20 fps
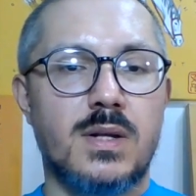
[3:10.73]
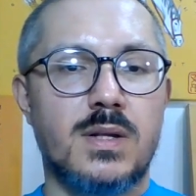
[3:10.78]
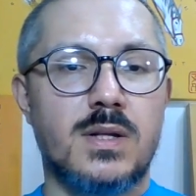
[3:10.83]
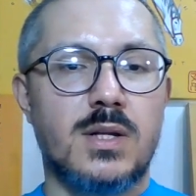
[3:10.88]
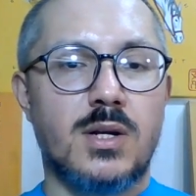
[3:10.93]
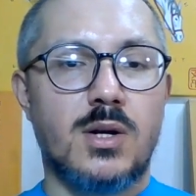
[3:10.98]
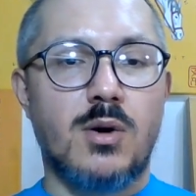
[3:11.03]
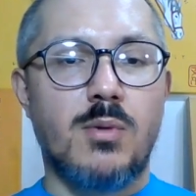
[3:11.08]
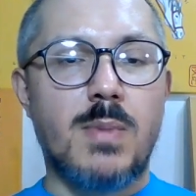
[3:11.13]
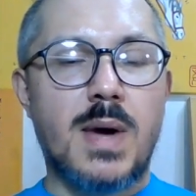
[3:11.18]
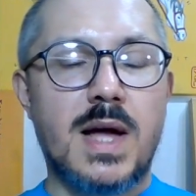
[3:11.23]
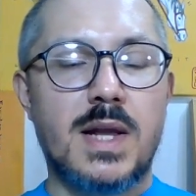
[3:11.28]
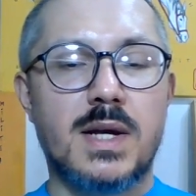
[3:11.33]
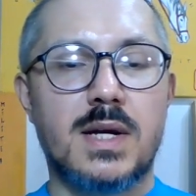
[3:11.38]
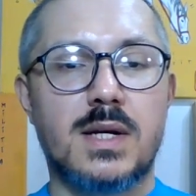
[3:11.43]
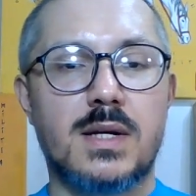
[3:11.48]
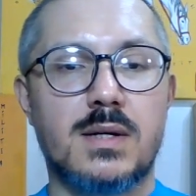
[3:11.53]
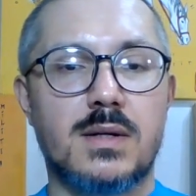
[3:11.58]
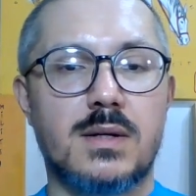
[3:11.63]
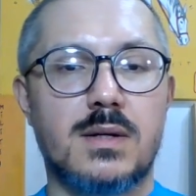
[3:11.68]
The
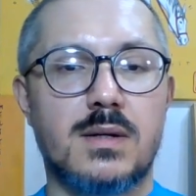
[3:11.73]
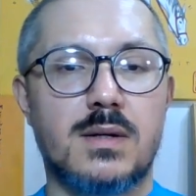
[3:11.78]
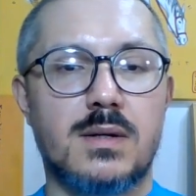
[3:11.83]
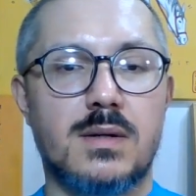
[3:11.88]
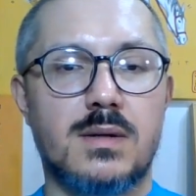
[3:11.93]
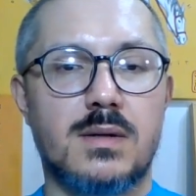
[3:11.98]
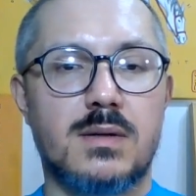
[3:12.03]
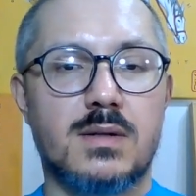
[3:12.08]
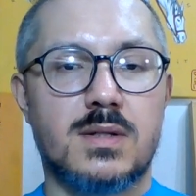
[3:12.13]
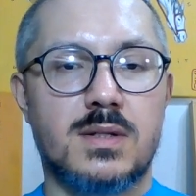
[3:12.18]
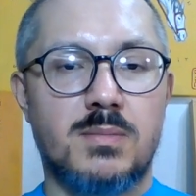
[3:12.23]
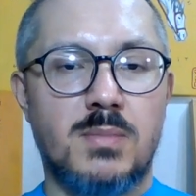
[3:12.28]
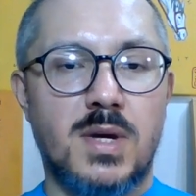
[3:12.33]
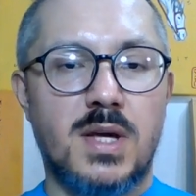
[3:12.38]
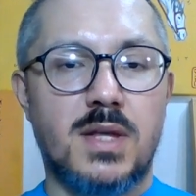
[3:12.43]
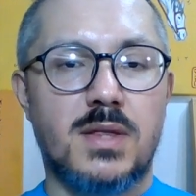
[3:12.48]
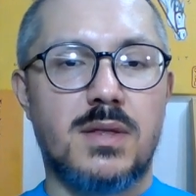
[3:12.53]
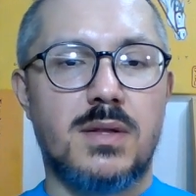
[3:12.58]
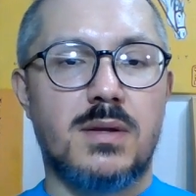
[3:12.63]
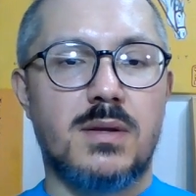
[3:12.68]
nomadic
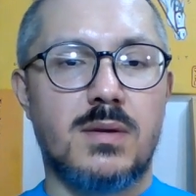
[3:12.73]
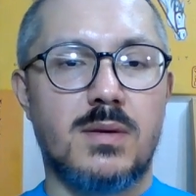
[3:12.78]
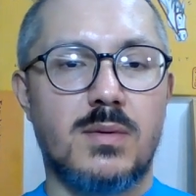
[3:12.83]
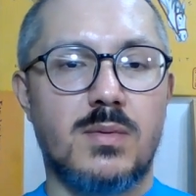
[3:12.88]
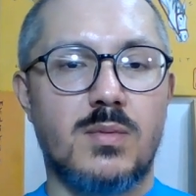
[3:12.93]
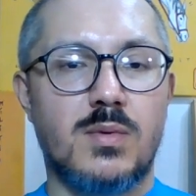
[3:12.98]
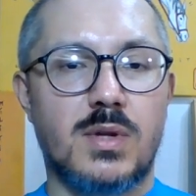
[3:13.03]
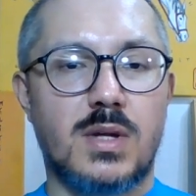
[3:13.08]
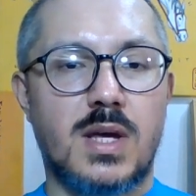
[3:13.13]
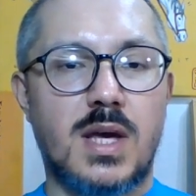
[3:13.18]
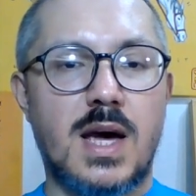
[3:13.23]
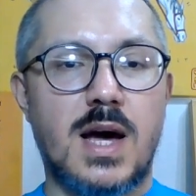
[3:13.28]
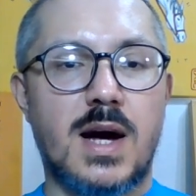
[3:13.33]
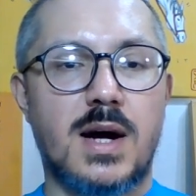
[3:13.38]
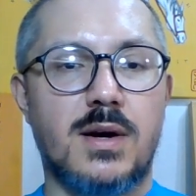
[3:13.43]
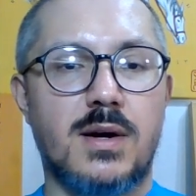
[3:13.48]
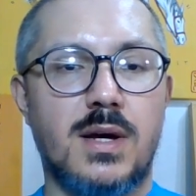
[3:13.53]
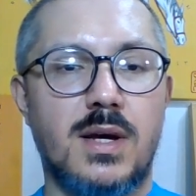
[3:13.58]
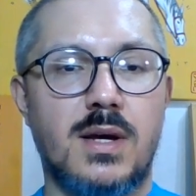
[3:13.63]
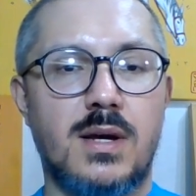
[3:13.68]
smith would
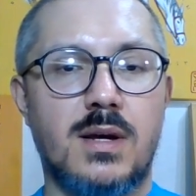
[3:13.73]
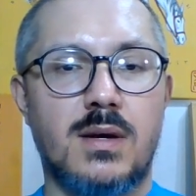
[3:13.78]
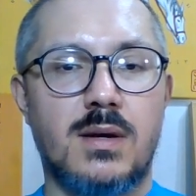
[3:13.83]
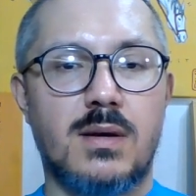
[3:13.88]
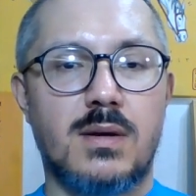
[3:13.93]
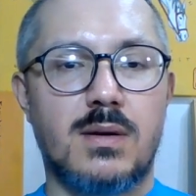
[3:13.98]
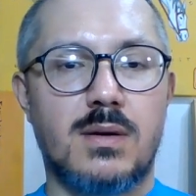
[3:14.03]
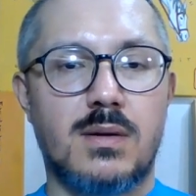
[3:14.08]
carry